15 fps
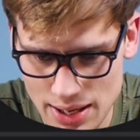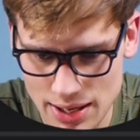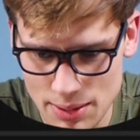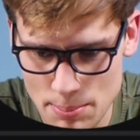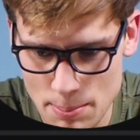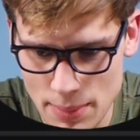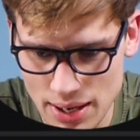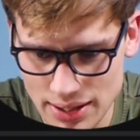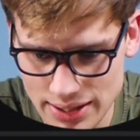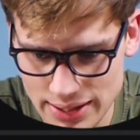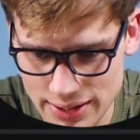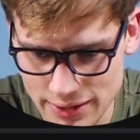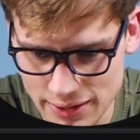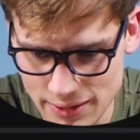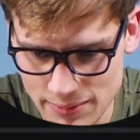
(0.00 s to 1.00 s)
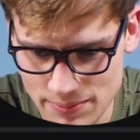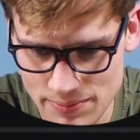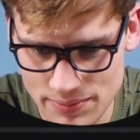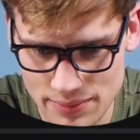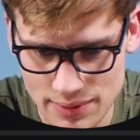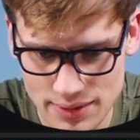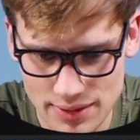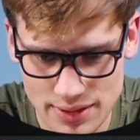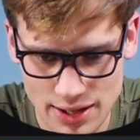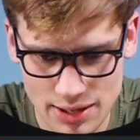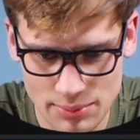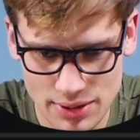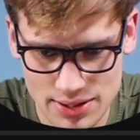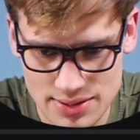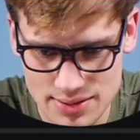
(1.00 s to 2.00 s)
mug here that
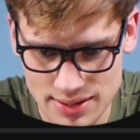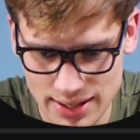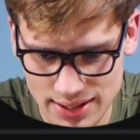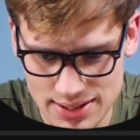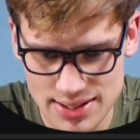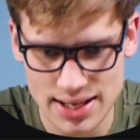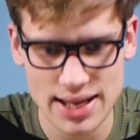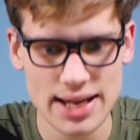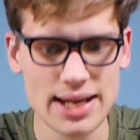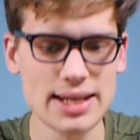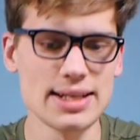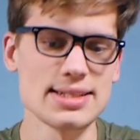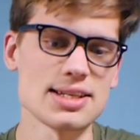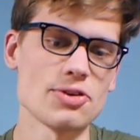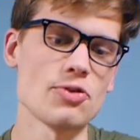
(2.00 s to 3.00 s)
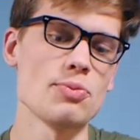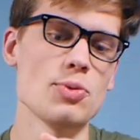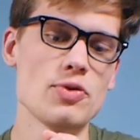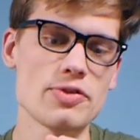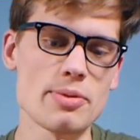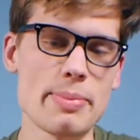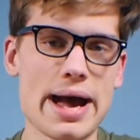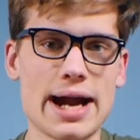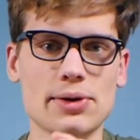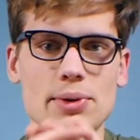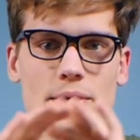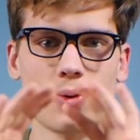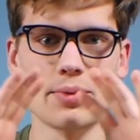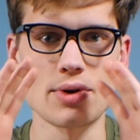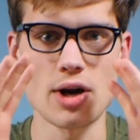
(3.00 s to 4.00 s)
I'm going to select, and it's going to remove the
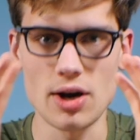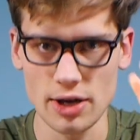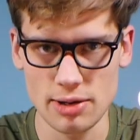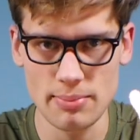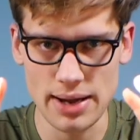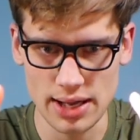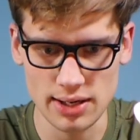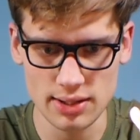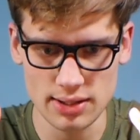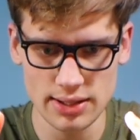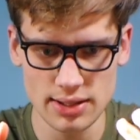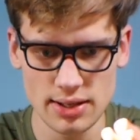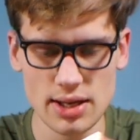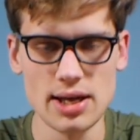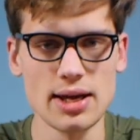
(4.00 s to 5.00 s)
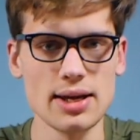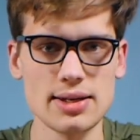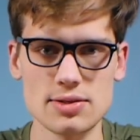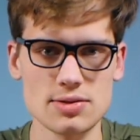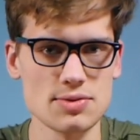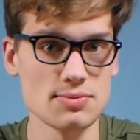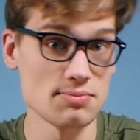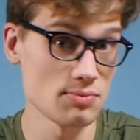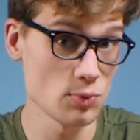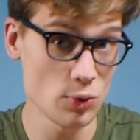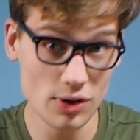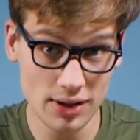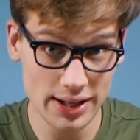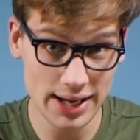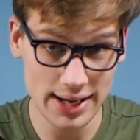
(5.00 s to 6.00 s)
background automatically. It's
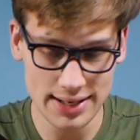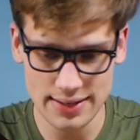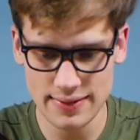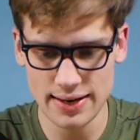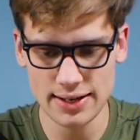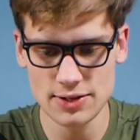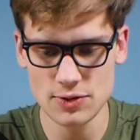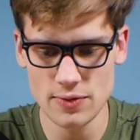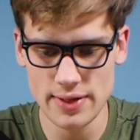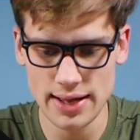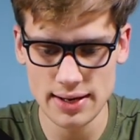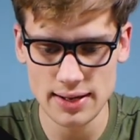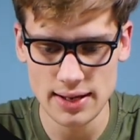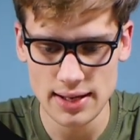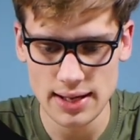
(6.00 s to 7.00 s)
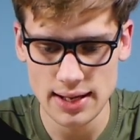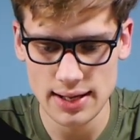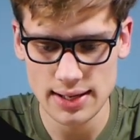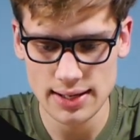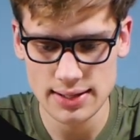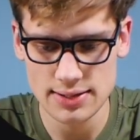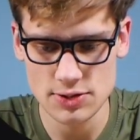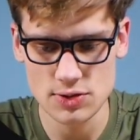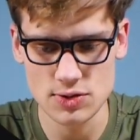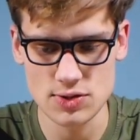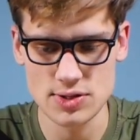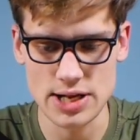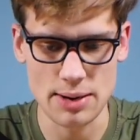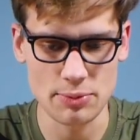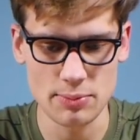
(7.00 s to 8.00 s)
really handy that I can do that. And you
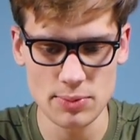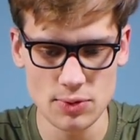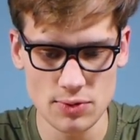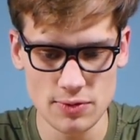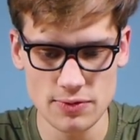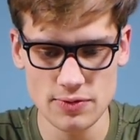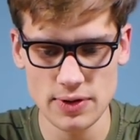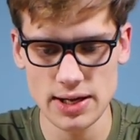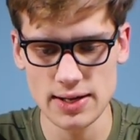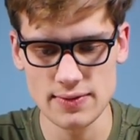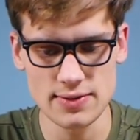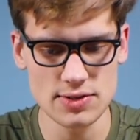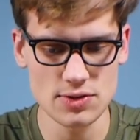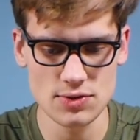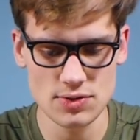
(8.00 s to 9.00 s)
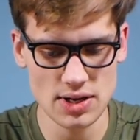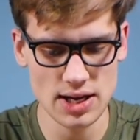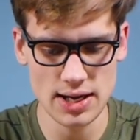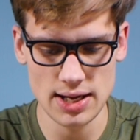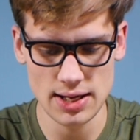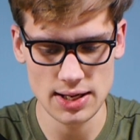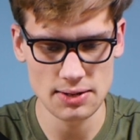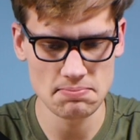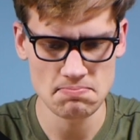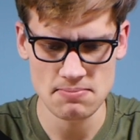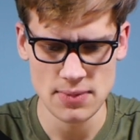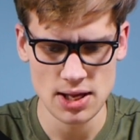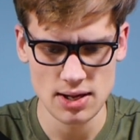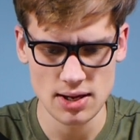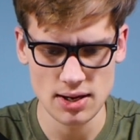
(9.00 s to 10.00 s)
just tap remove, and this is a
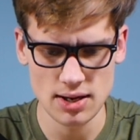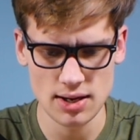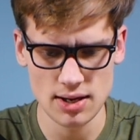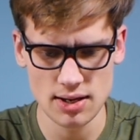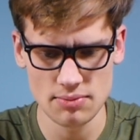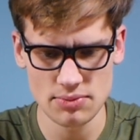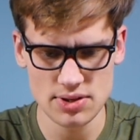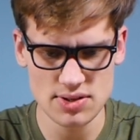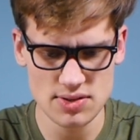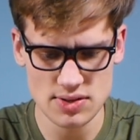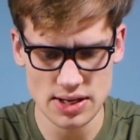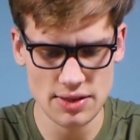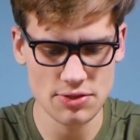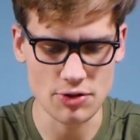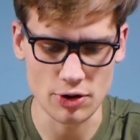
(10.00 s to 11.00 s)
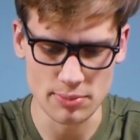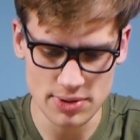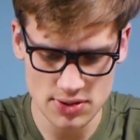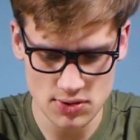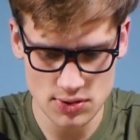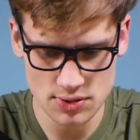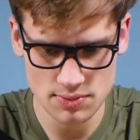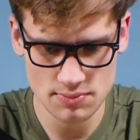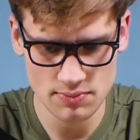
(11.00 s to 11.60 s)
thermos.